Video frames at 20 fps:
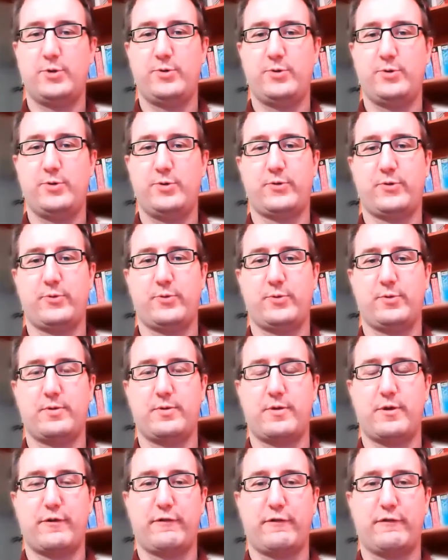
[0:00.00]
who's
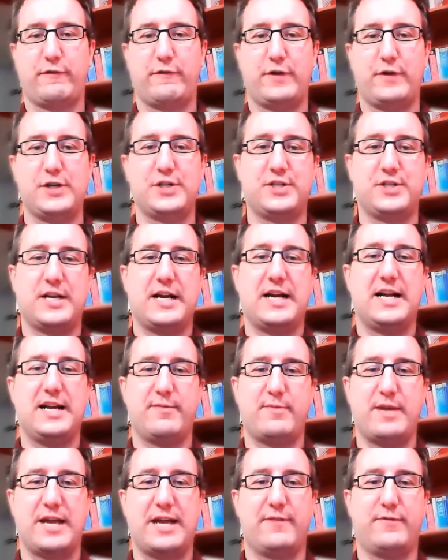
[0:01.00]
their first
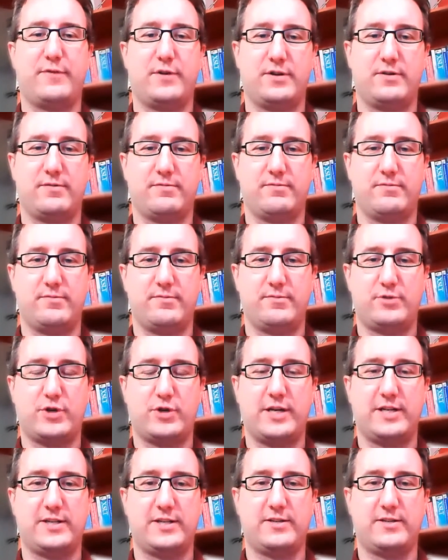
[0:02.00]
time ever
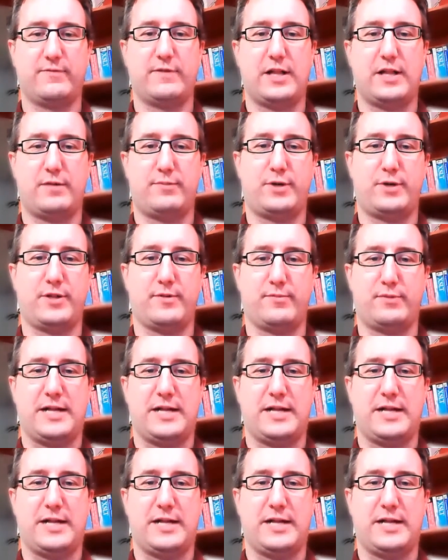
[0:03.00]
trying to develop on the